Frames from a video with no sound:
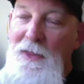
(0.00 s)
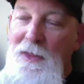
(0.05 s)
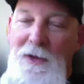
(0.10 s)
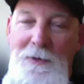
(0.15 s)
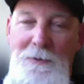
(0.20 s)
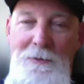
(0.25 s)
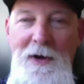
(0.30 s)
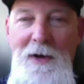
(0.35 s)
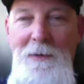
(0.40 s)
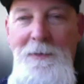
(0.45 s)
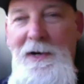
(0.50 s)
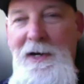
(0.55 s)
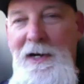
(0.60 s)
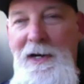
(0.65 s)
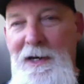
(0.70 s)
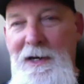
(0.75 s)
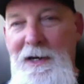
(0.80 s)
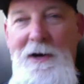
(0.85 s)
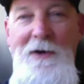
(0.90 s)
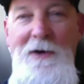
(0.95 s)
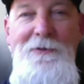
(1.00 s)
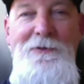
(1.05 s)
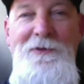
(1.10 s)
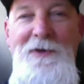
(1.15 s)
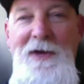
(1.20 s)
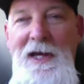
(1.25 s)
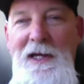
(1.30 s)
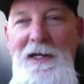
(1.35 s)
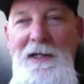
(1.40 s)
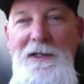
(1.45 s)
they're rubbing it in our
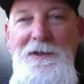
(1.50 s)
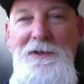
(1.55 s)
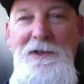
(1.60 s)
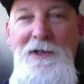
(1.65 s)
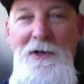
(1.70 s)
face.